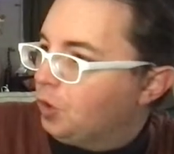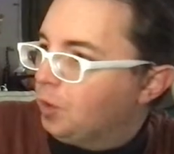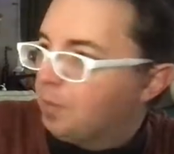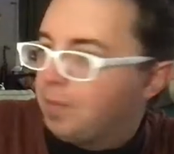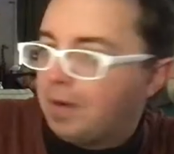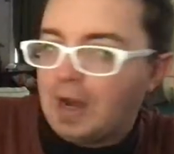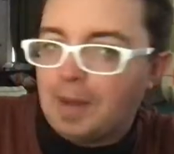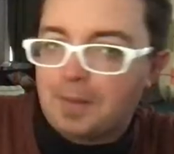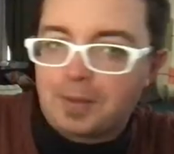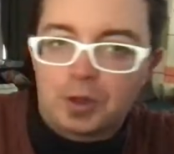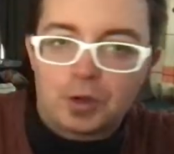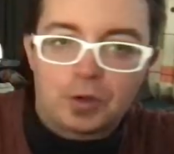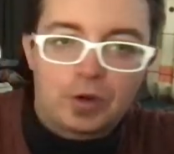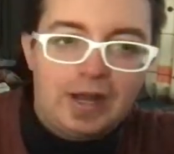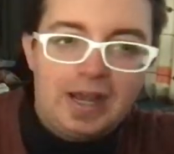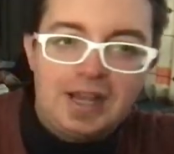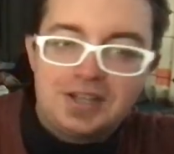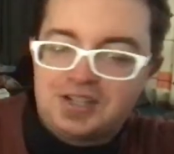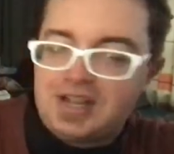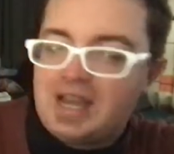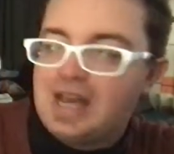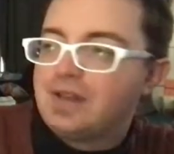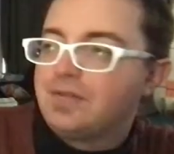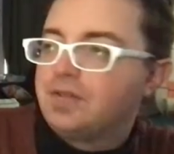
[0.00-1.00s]
who
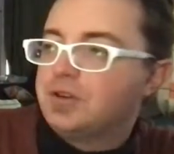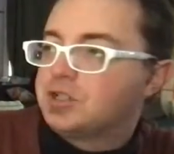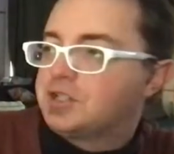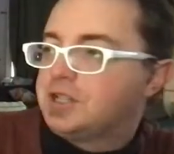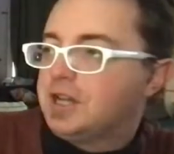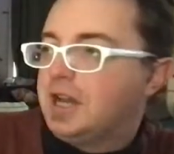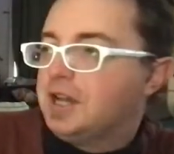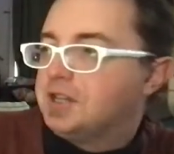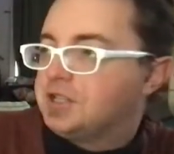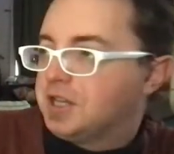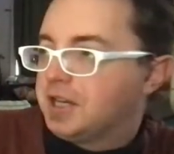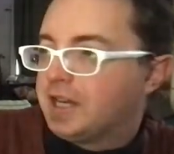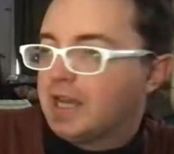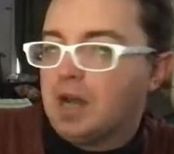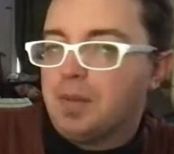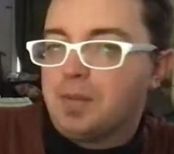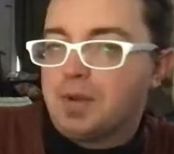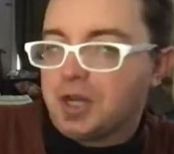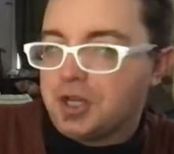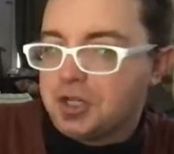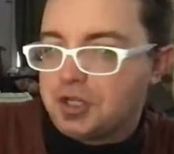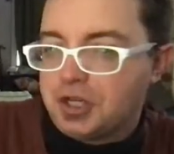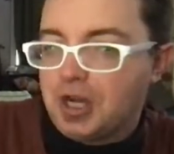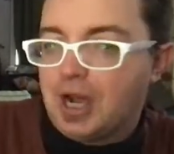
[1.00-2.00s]
popularized advertising how
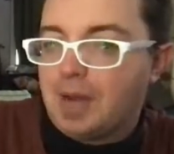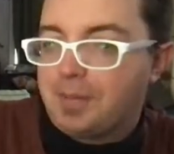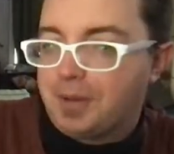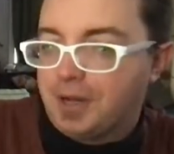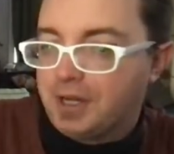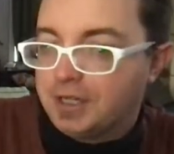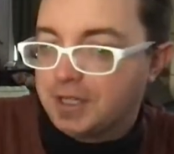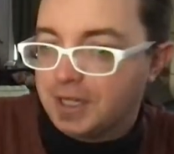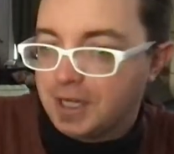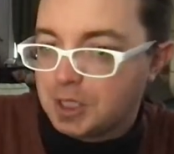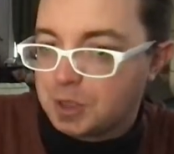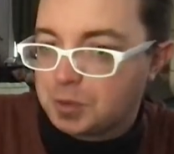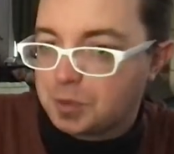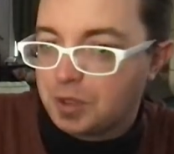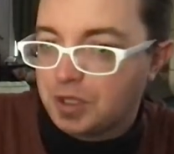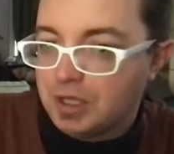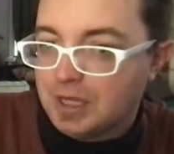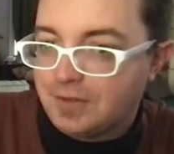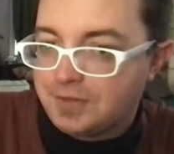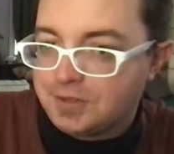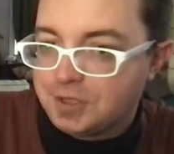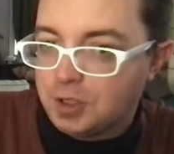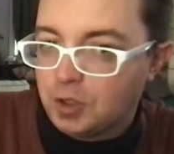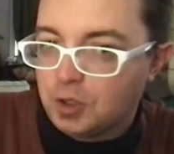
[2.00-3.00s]
many shopping days were
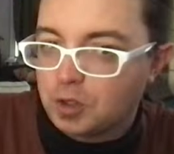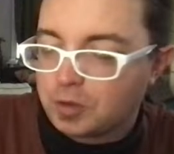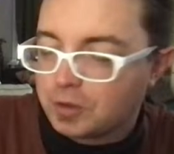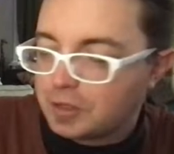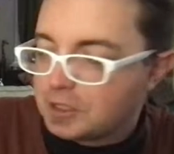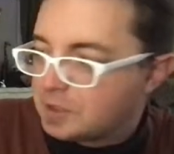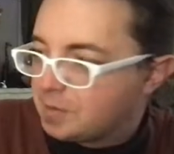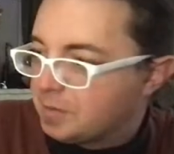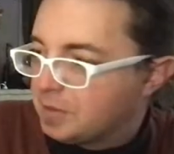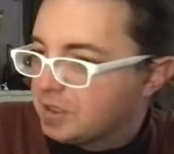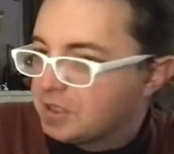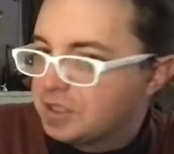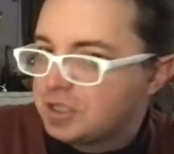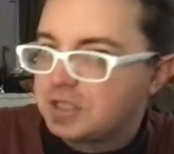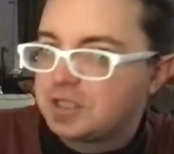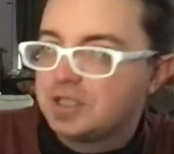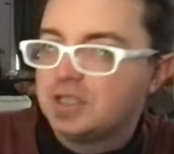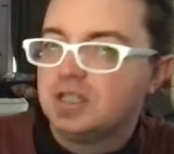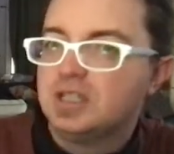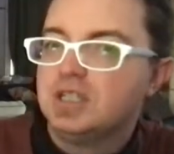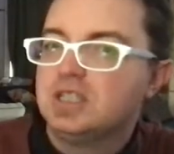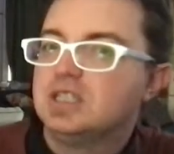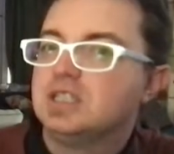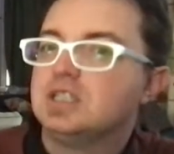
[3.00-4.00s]
left till Christmas.
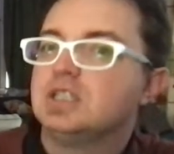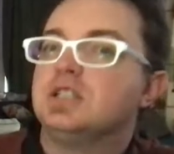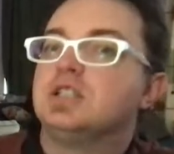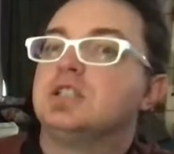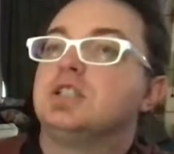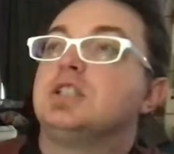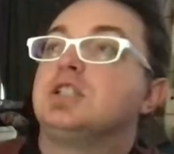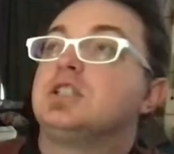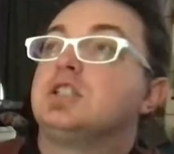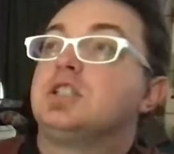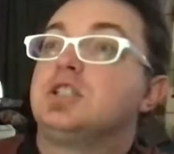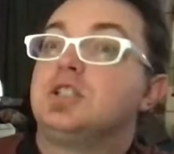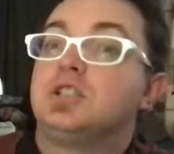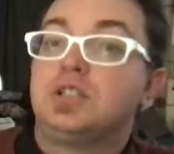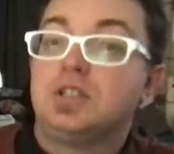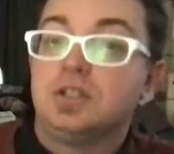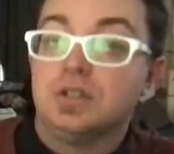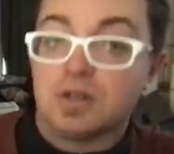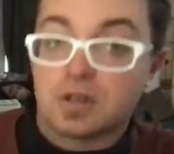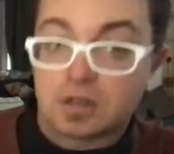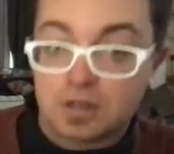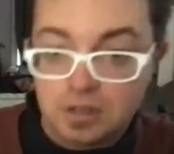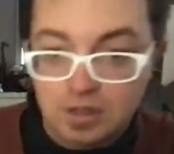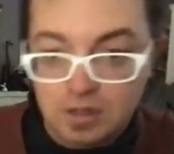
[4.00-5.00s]

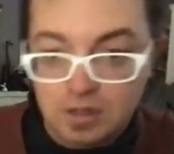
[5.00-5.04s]
Sure.